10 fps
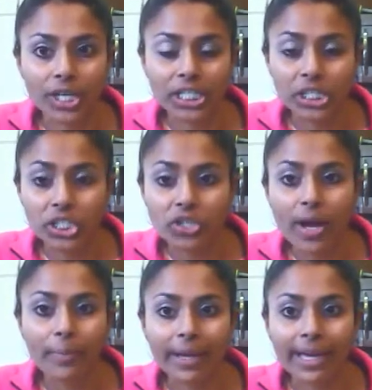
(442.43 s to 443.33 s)
and I just
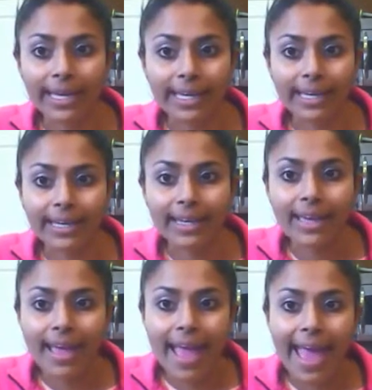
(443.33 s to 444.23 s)
tried my onion
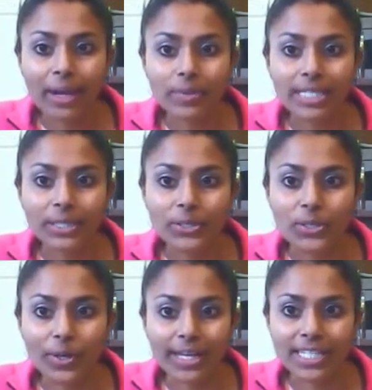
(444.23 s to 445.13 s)
and it was a little
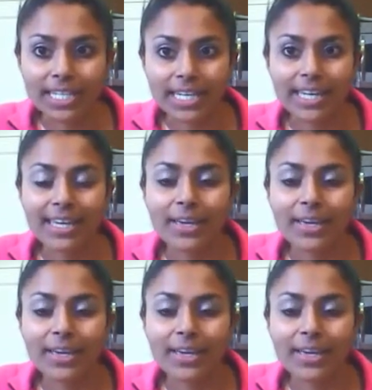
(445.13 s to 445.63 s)
too crunchy.